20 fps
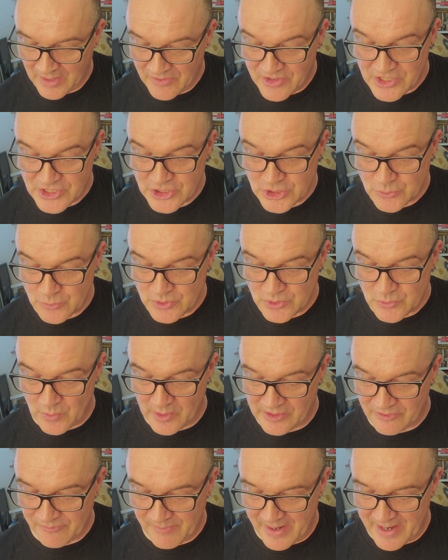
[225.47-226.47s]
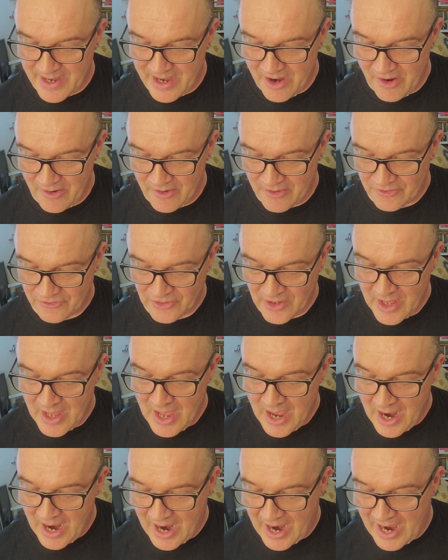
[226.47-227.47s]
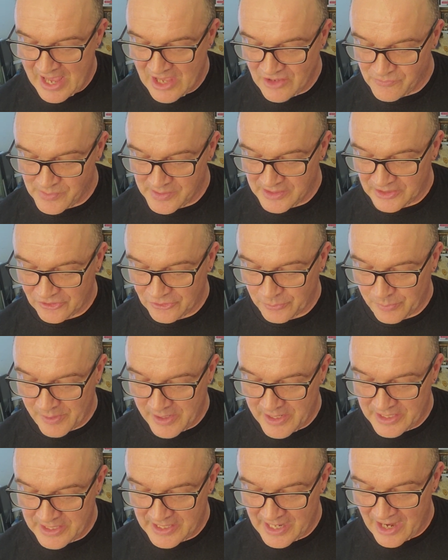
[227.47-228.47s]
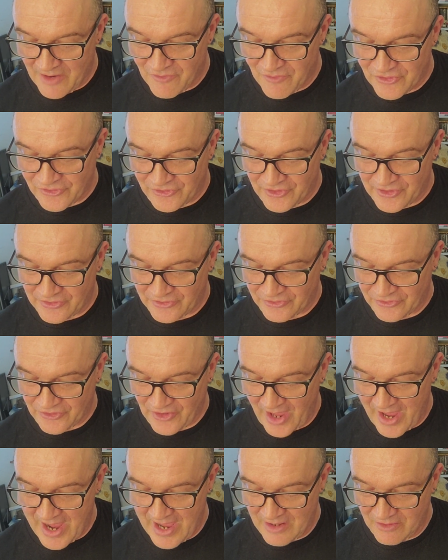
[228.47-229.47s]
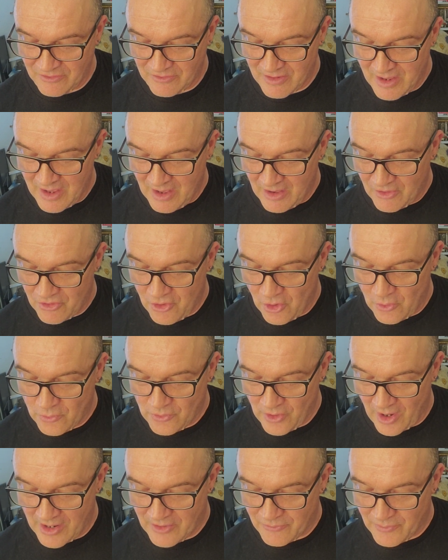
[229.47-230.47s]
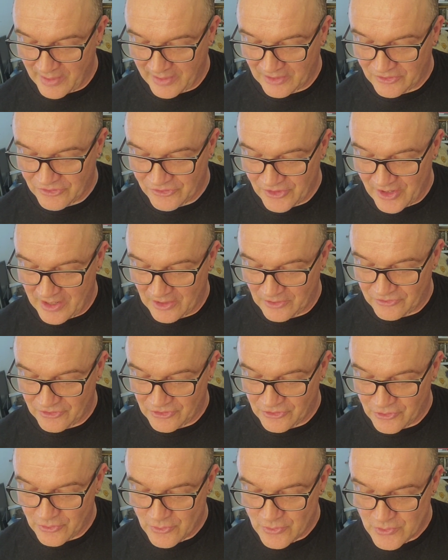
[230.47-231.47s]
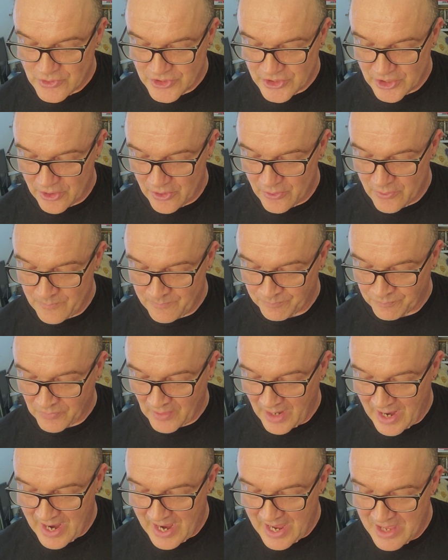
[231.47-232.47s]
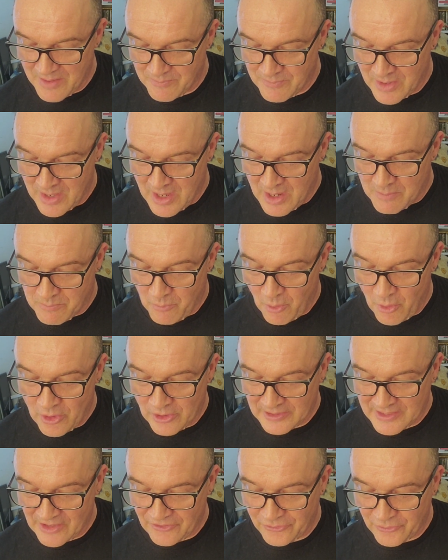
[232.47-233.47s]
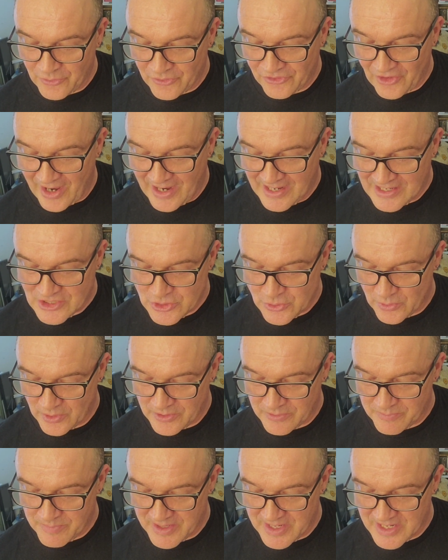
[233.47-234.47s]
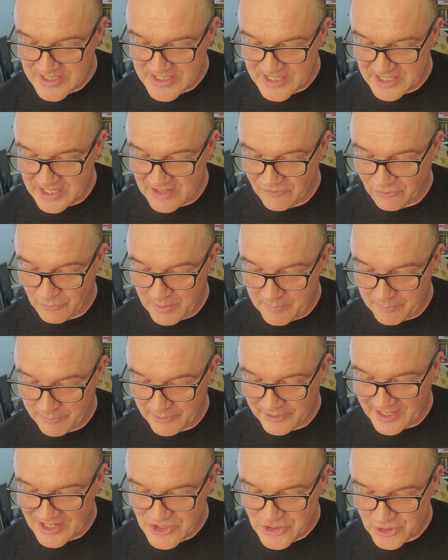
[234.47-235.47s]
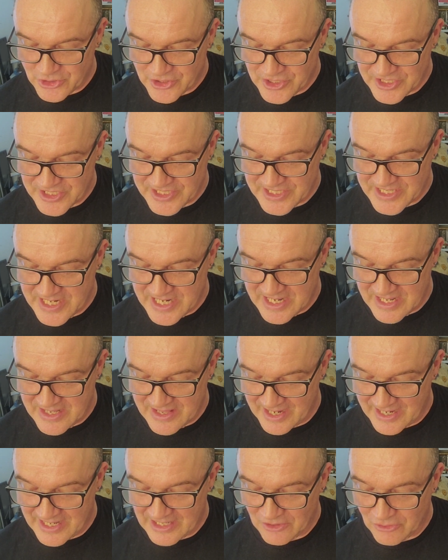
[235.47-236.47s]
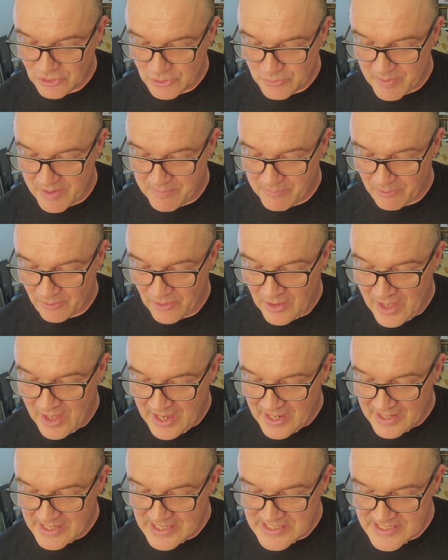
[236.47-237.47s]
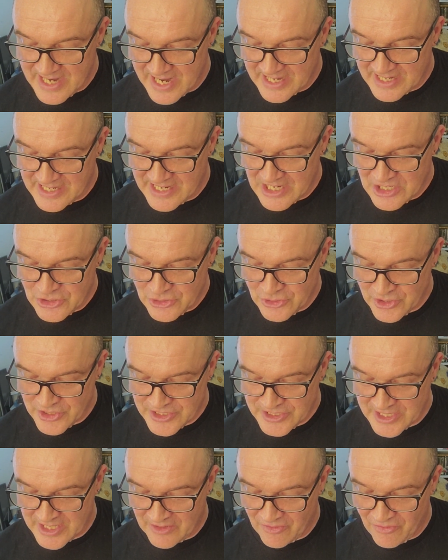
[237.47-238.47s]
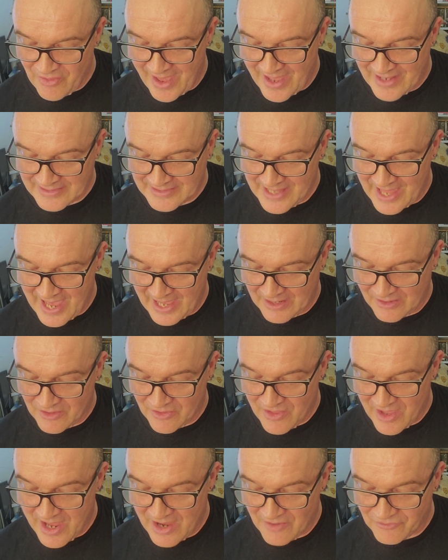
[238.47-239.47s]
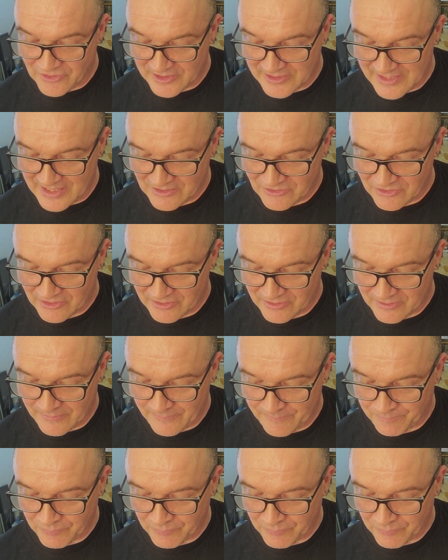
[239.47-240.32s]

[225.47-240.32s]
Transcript: This was one of my errors. I have been explaining ever since, and, though not reconciled to do so, I am more or less resigned to it because it gives me pleasure to see that English people can take an interest in that land they have neglected.